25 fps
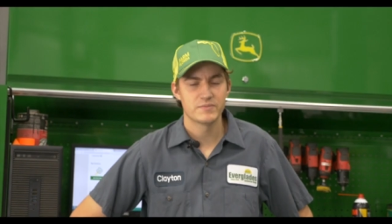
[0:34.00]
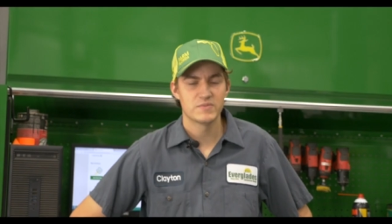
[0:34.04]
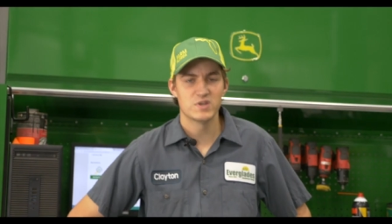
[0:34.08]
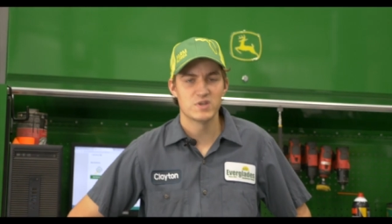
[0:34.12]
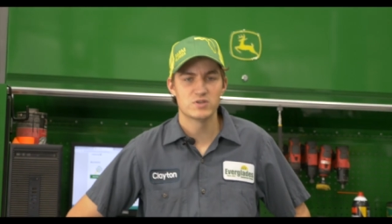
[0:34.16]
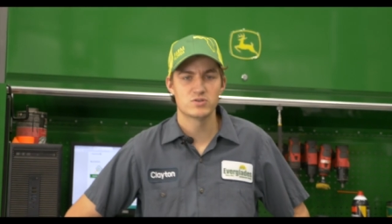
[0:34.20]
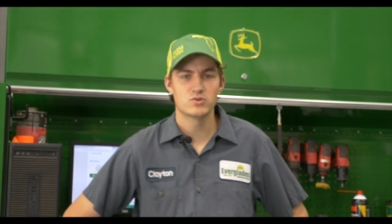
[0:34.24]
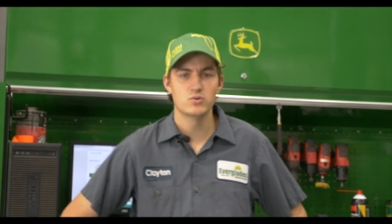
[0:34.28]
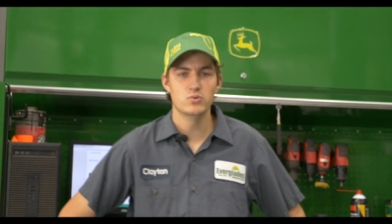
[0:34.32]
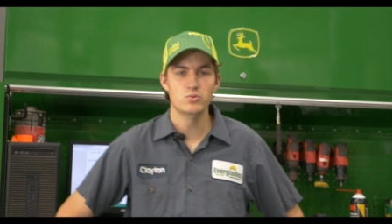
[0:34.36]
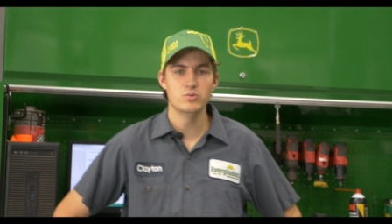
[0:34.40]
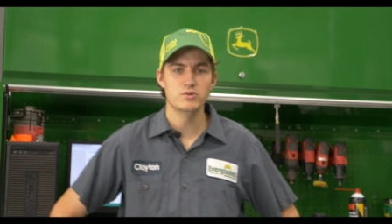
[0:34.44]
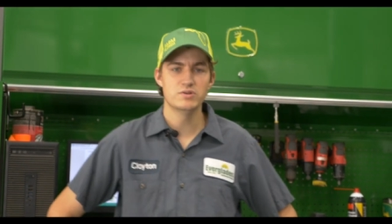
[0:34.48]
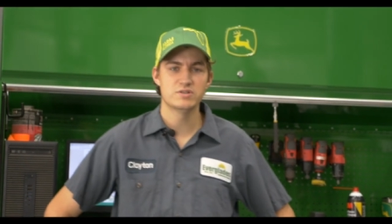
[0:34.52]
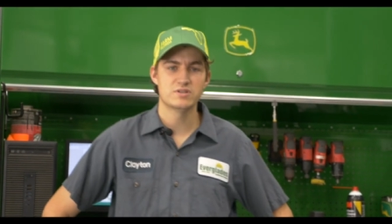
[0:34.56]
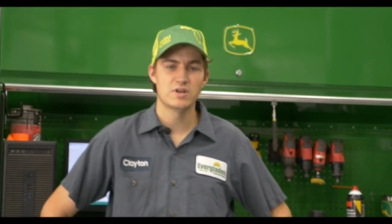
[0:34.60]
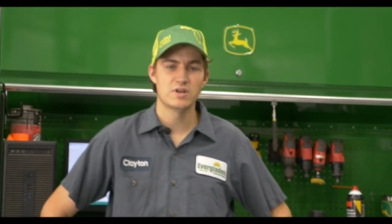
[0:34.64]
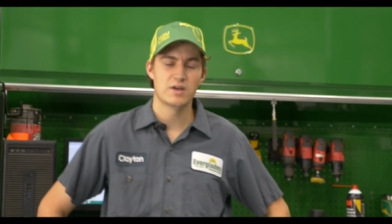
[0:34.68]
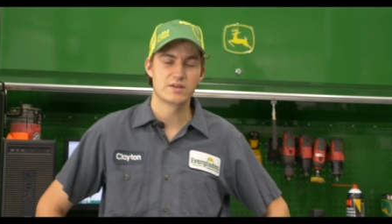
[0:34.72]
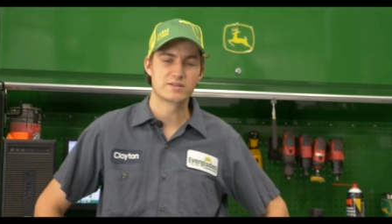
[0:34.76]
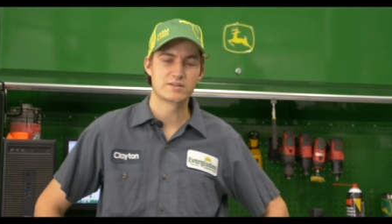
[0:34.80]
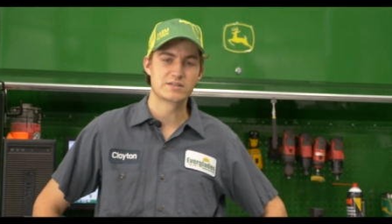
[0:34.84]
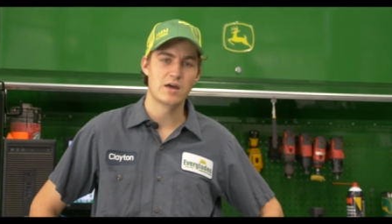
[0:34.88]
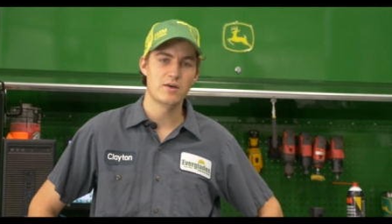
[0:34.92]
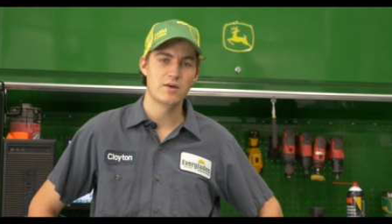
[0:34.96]
The school is
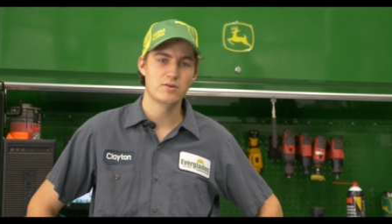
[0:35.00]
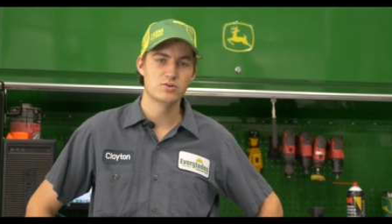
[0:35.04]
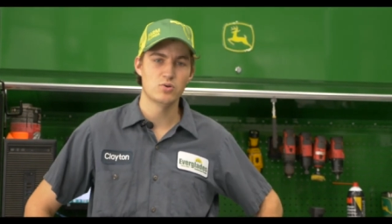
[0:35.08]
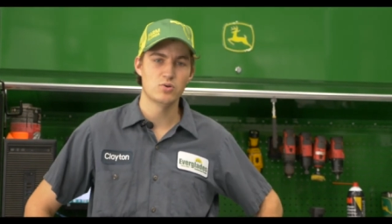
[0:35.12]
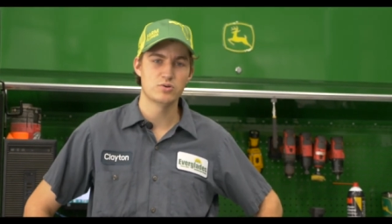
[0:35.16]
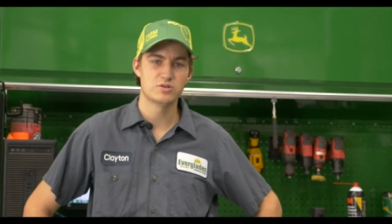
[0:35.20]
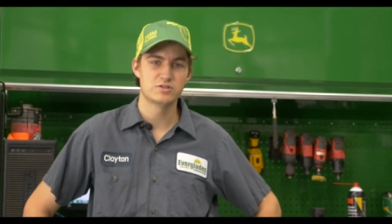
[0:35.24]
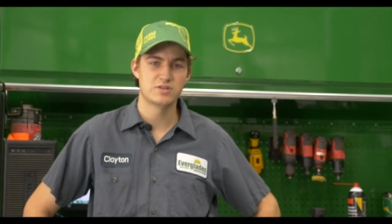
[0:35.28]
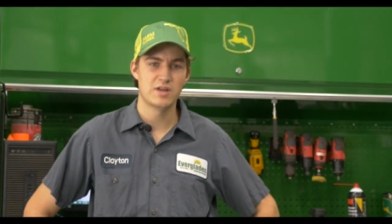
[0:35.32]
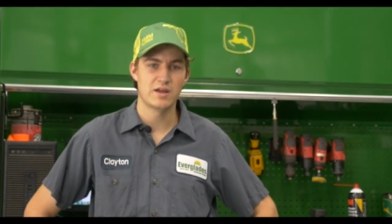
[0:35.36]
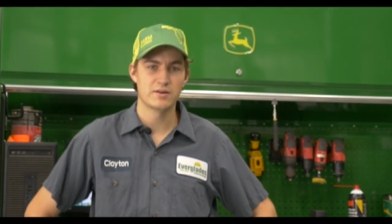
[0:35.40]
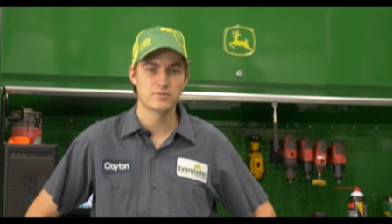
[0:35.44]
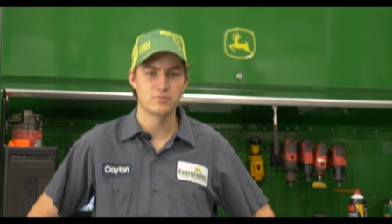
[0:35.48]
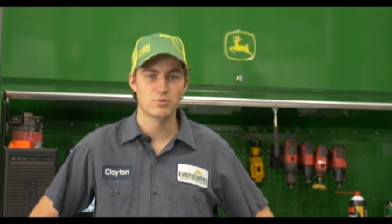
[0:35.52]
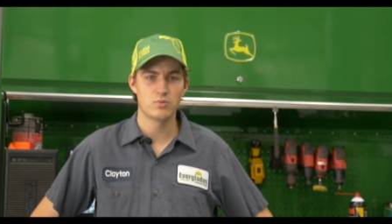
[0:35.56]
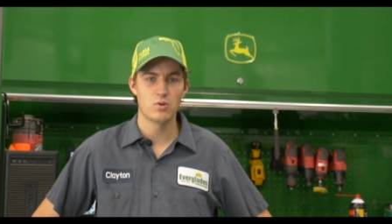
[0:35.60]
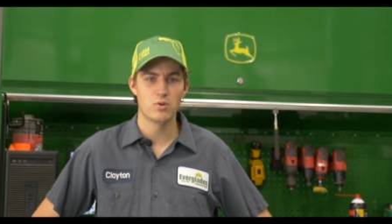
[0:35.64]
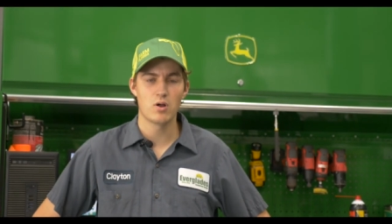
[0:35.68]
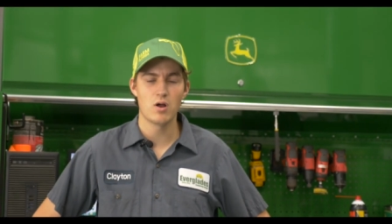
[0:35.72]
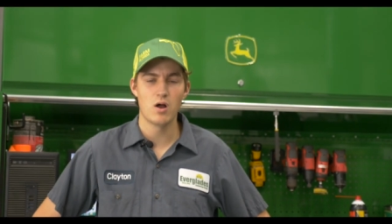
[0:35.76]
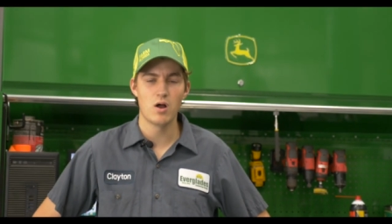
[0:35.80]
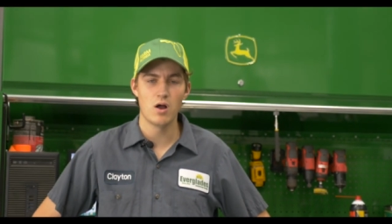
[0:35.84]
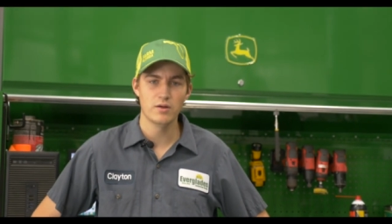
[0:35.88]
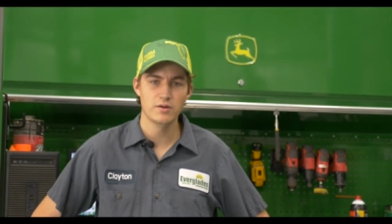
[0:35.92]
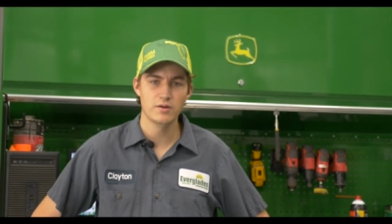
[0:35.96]
South Georgia
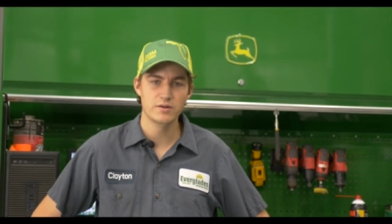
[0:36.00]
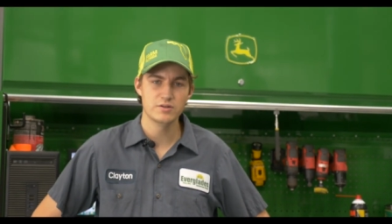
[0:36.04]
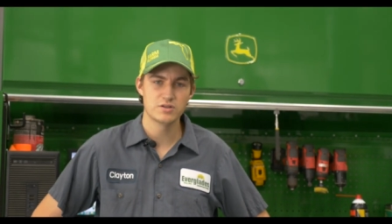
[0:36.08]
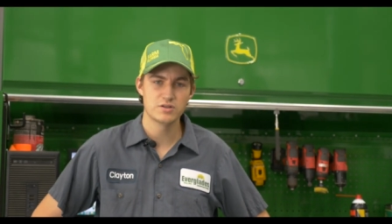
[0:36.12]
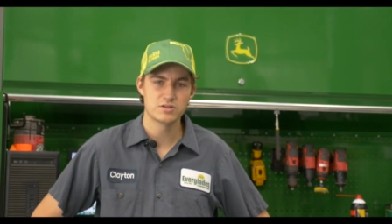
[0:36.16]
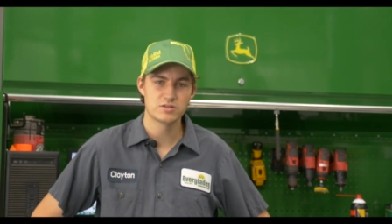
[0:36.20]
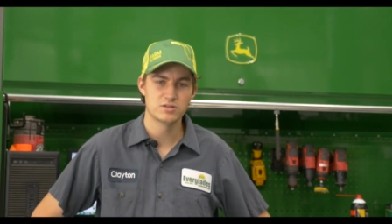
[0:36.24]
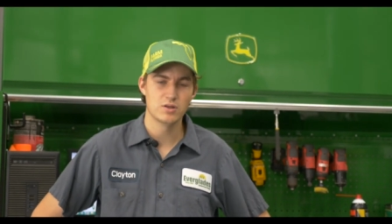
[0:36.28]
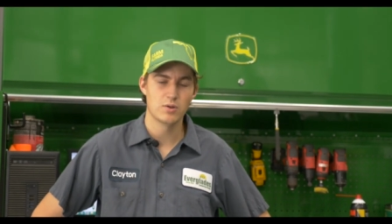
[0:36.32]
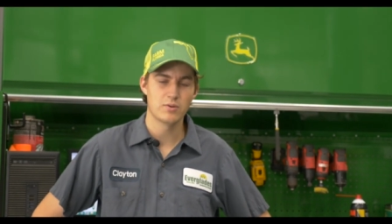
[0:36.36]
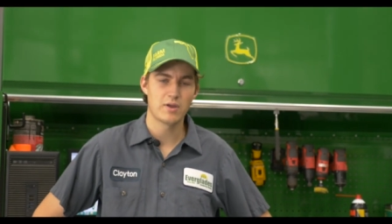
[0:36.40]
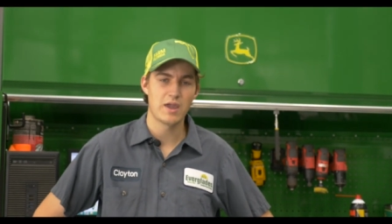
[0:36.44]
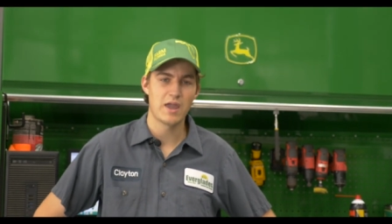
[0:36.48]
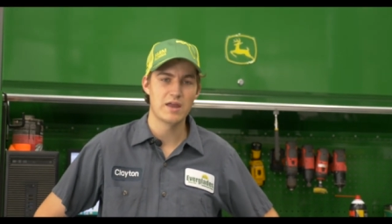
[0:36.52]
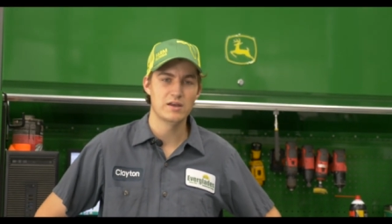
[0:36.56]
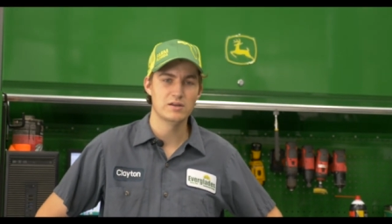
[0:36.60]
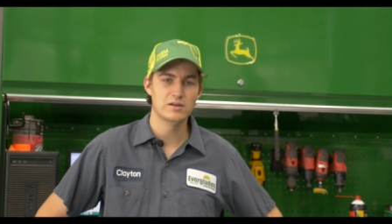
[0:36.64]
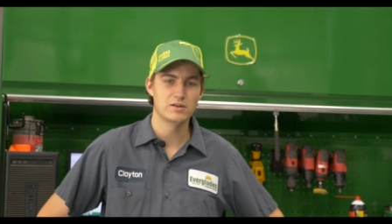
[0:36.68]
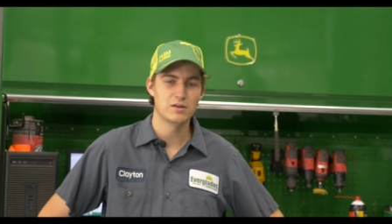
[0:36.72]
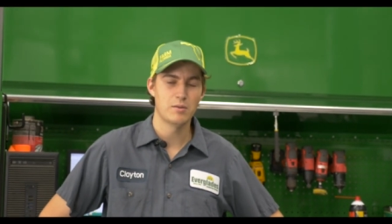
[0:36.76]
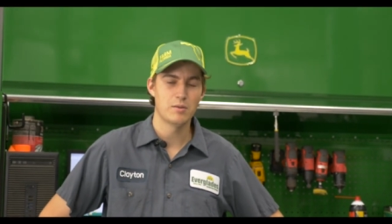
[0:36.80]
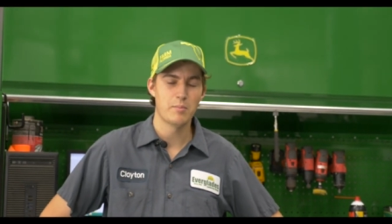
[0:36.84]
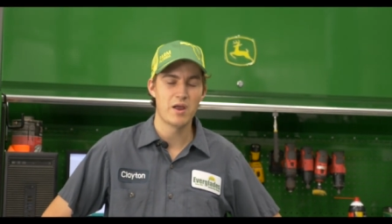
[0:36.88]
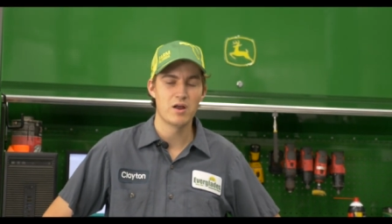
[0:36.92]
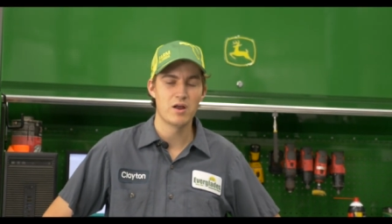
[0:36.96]
Technical College. It's located
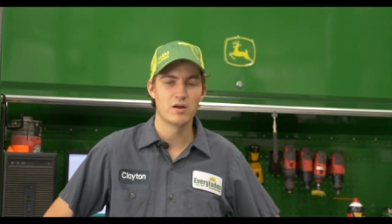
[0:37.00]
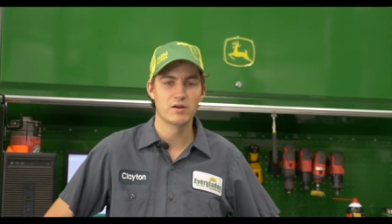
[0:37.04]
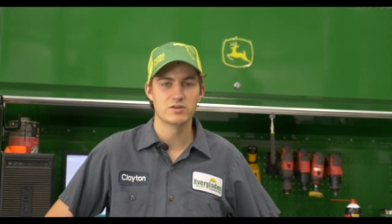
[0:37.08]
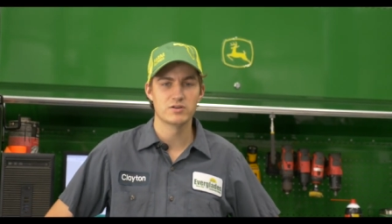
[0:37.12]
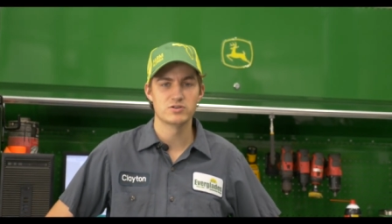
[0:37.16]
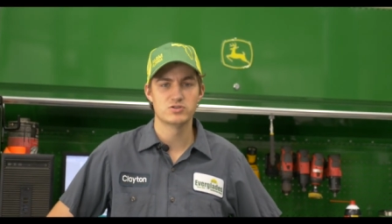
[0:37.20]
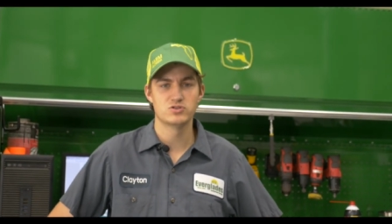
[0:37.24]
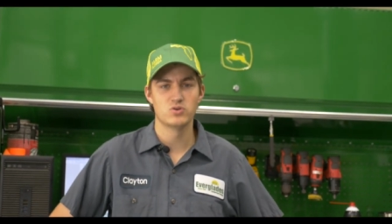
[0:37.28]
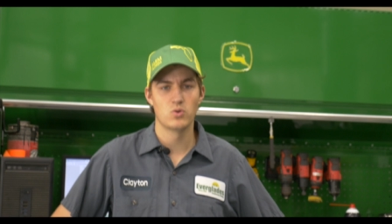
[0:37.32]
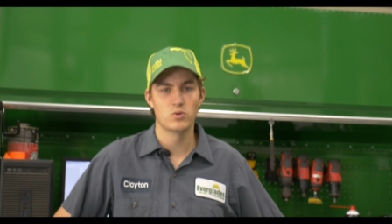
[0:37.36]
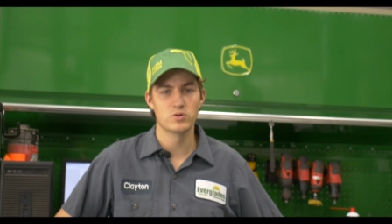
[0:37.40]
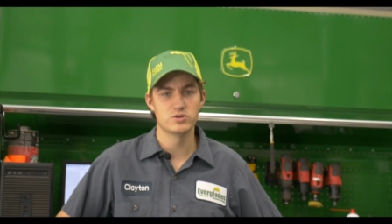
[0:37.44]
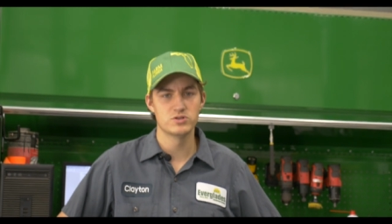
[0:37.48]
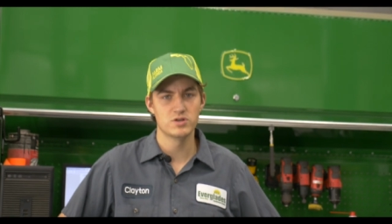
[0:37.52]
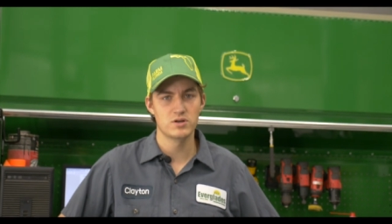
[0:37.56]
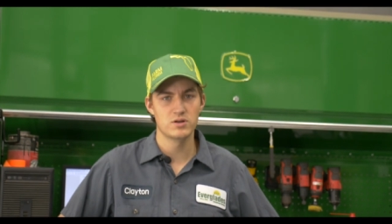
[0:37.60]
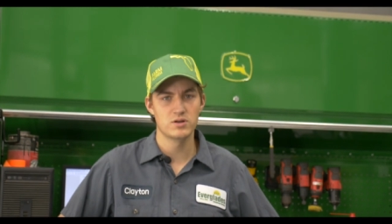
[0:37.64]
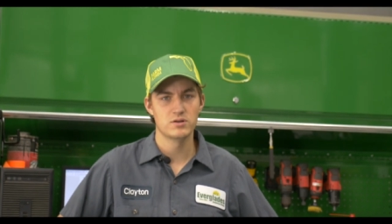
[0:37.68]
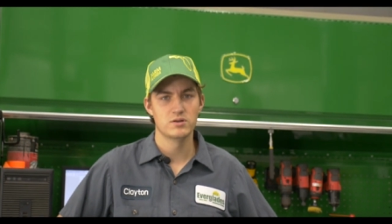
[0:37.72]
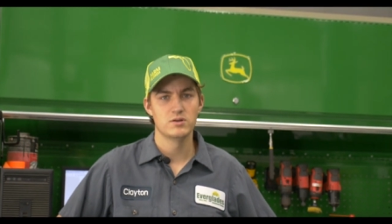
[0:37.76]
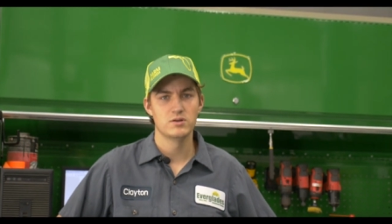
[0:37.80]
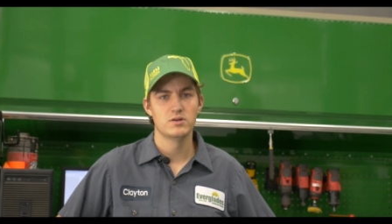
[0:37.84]
in Americus, Georgia.